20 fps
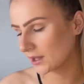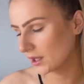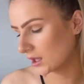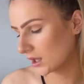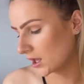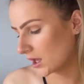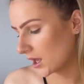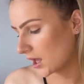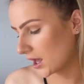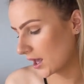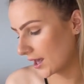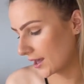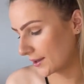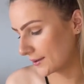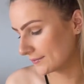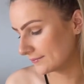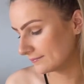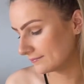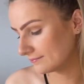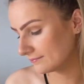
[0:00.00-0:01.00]

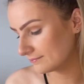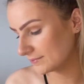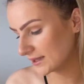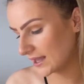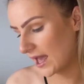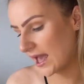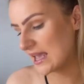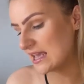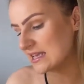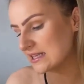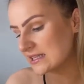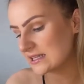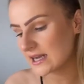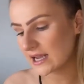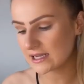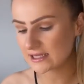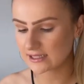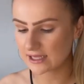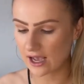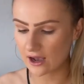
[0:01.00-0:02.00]
Um, but yeah, it is a
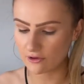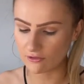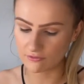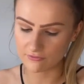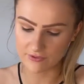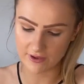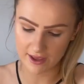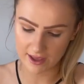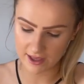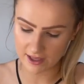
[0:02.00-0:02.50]
nice outfit.